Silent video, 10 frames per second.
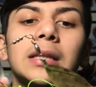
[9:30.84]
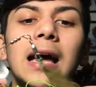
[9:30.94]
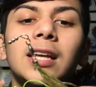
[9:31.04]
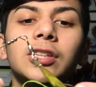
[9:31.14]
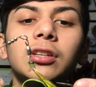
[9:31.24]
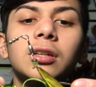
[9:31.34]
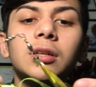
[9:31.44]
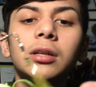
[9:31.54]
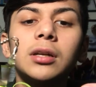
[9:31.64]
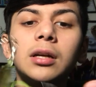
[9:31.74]
last
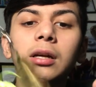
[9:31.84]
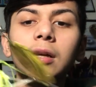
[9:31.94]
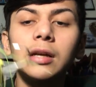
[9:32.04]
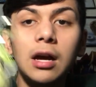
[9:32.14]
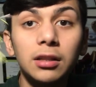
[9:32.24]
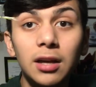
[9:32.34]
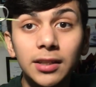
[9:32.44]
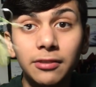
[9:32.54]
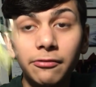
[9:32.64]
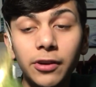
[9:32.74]
year I
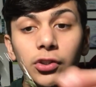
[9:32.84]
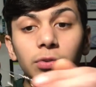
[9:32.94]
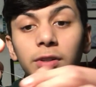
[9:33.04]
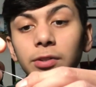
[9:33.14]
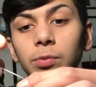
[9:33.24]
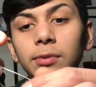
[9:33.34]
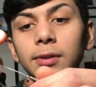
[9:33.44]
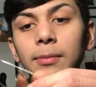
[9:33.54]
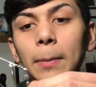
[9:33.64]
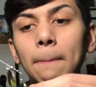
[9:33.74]
lost a fish on this
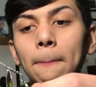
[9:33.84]
one.